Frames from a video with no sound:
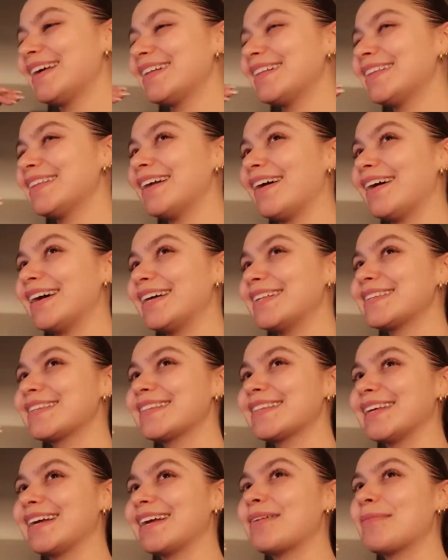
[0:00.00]
not
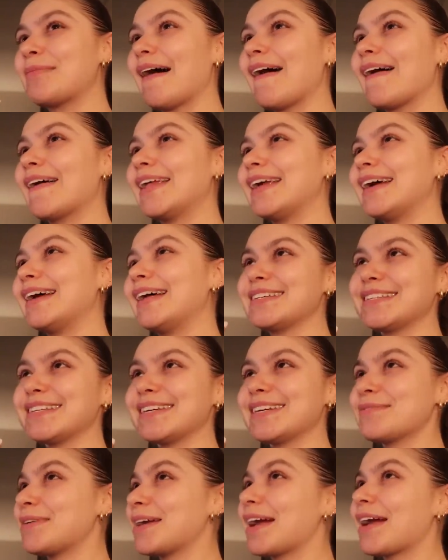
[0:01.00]
think about it. She's
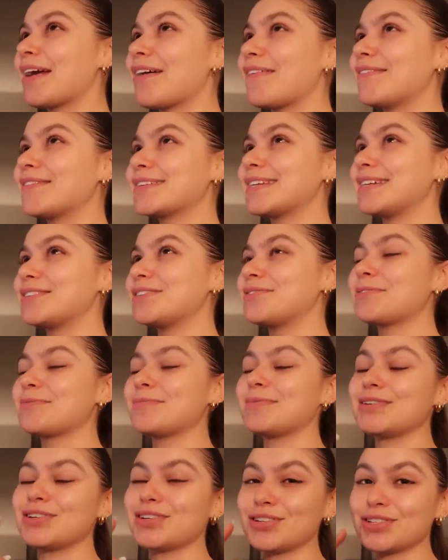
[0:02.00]
like making conversation with
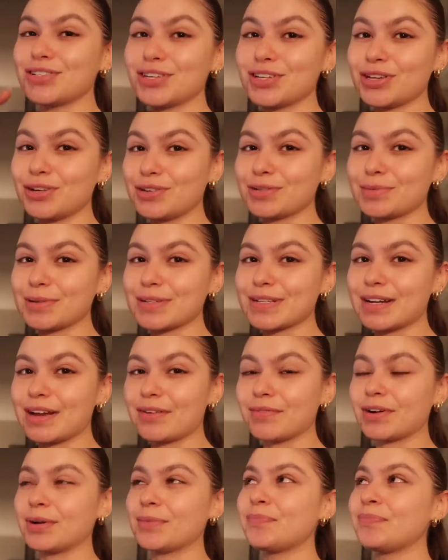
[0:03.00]
me. She's the cutest person
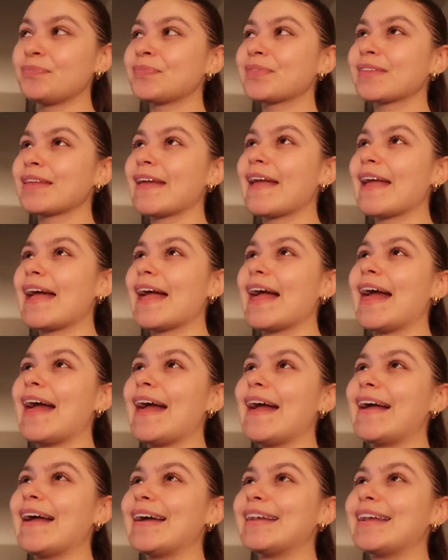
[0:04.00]
ever.
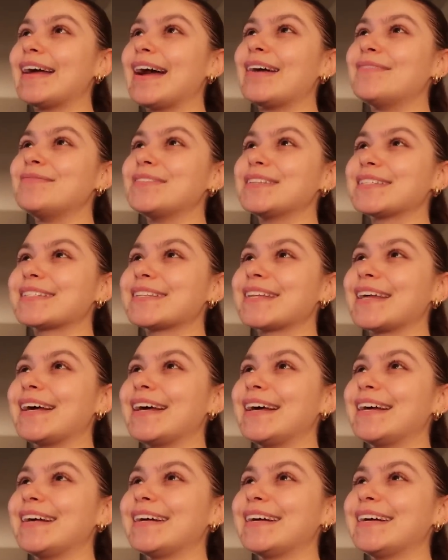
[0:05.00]
And I'm just
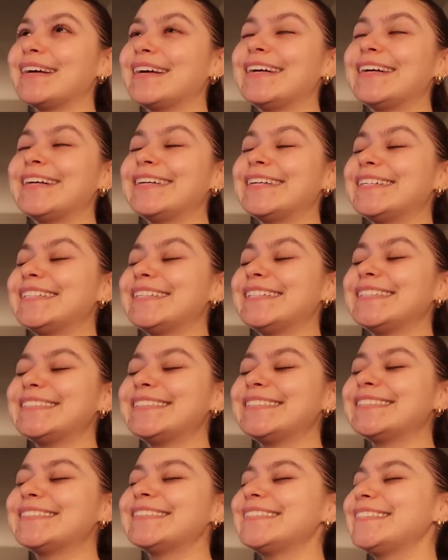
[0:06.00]
like,
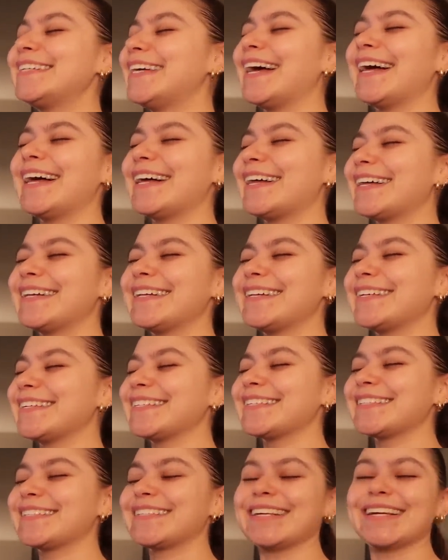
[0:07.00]
yeah.
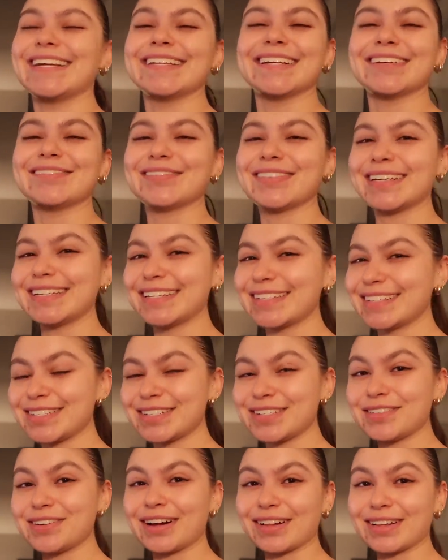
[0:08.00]
And I'm like
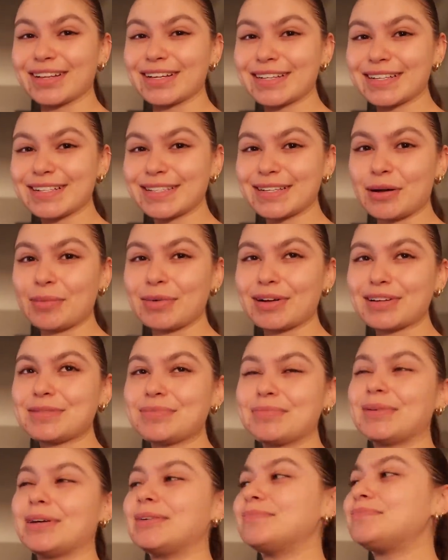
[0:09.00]
struggling so
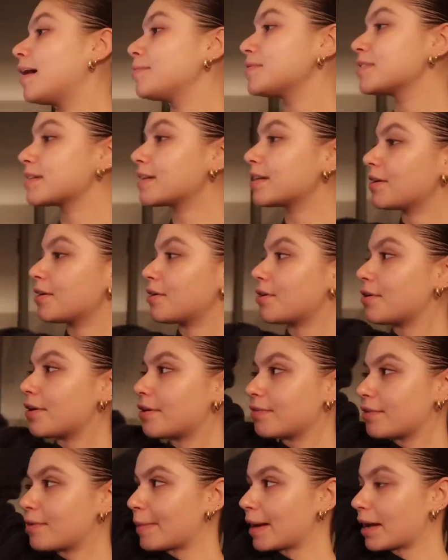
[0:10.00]
much, but I'm just gonna go
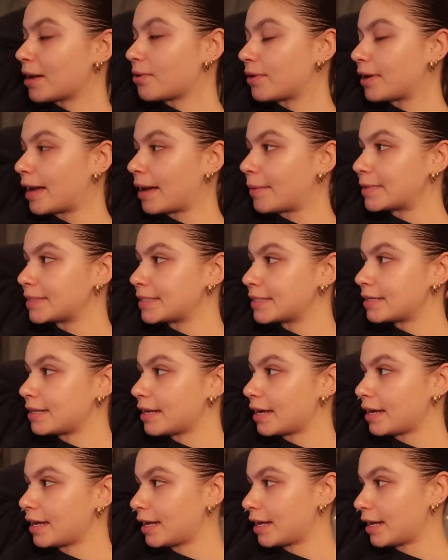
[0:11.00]
over to Michael and Emma
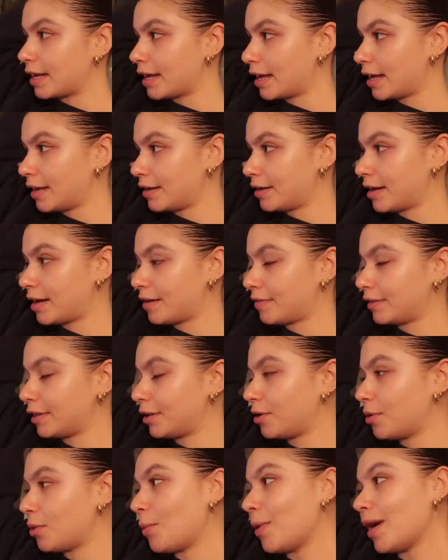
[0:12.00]
tonight and have a
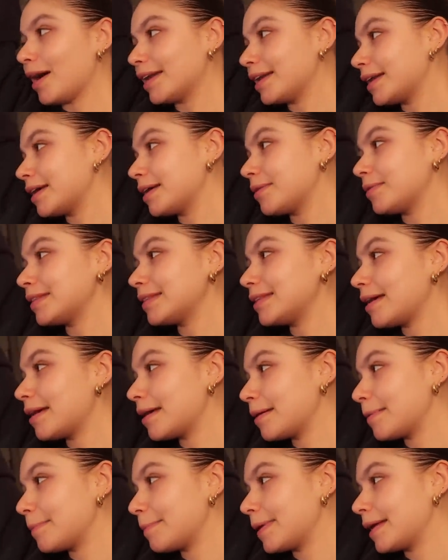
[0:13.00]
little wine night with
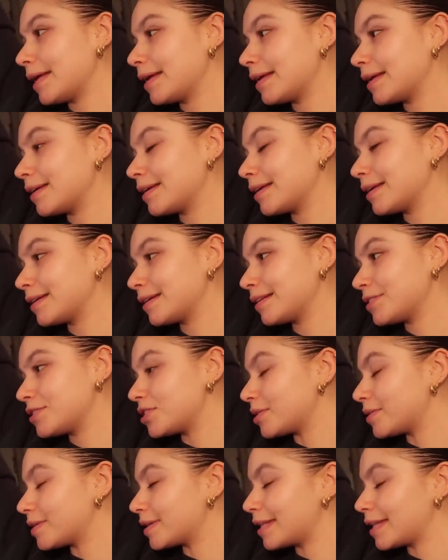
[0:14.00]
them,
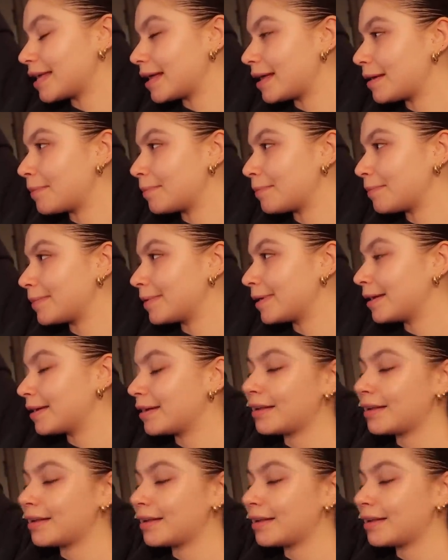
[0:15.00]
chill with them.